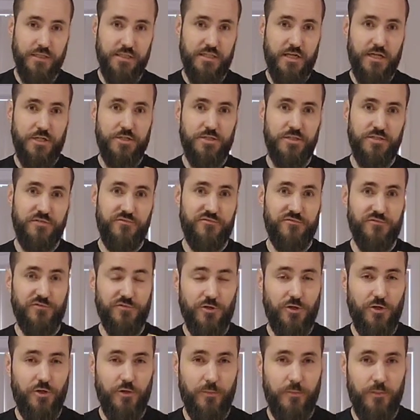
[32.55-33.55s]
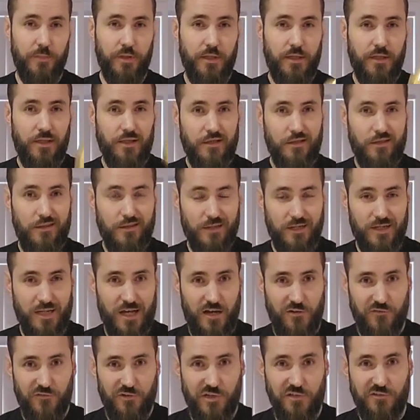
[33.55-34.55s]
is actually from the
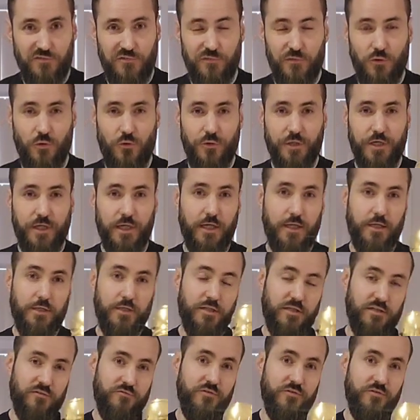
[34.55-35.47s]
Caffé Florian.